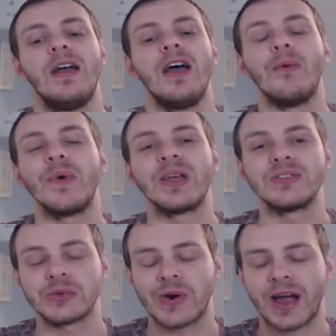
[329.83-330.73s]
and we can
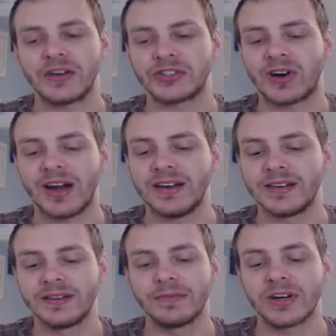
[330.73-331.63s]
sort out a trade
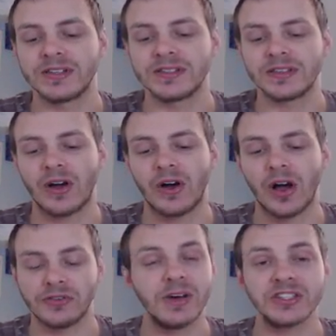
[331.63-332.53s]
because
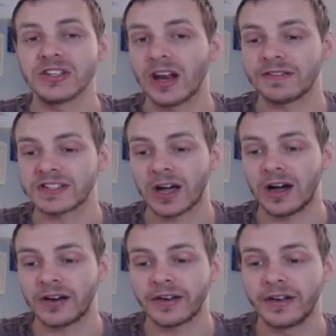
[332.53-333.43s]
as much as I love this
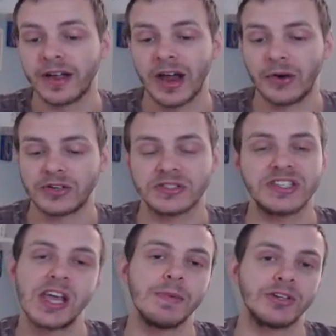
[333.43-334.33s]
card, it'll just
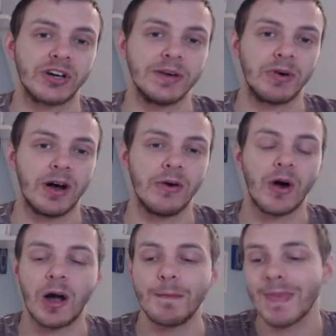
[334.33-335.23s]
sit in my trade pile.
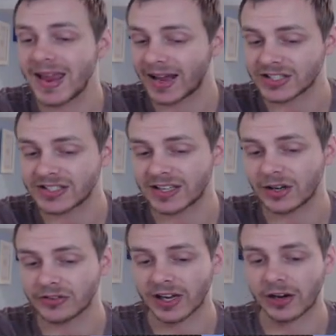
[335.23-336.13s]
I may actually send it
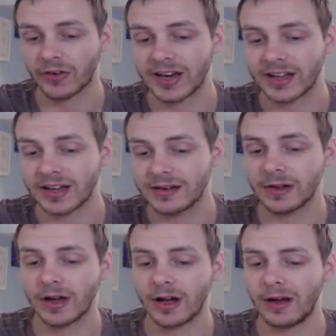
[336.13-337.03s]
off to get graded,
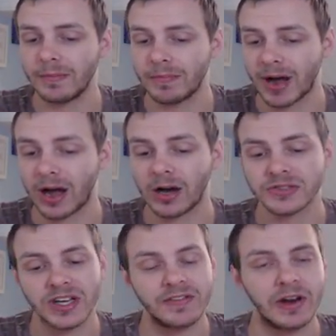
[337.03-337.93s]
but I'll
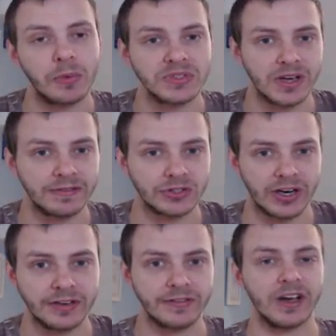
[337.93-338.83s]
see if anyone wants to have a
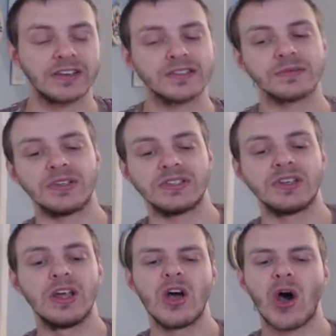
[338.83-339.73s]
trade first because
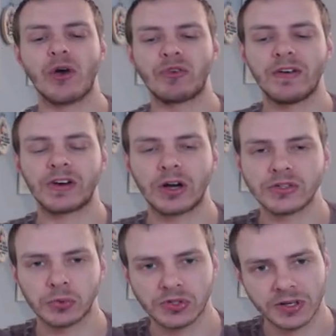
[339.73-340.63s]
I'd rather go
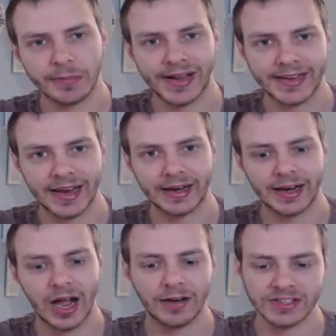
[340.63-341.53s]
towards completing
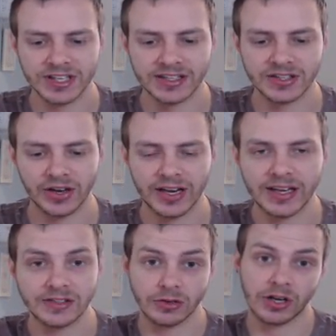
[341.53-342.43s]
other sets that I
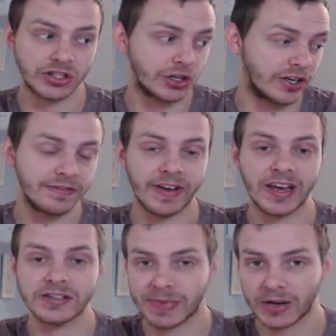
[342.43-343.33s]
need, so like Shining
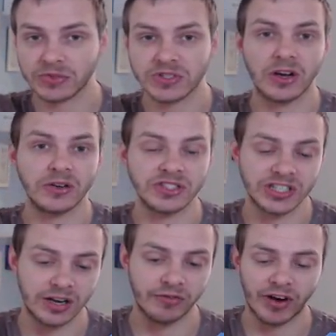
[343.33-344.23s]
Fates, Battle Styles,
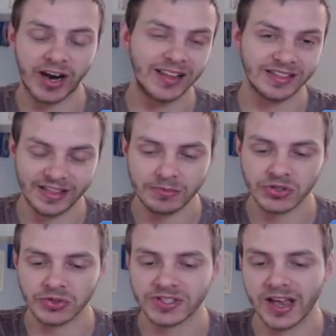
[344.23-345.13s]
Chilling Reign, them
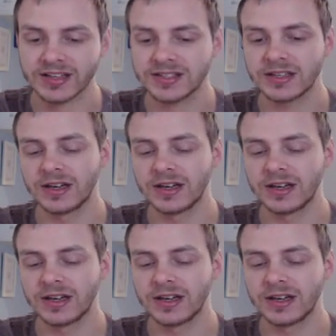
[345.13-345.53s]
sort of sets,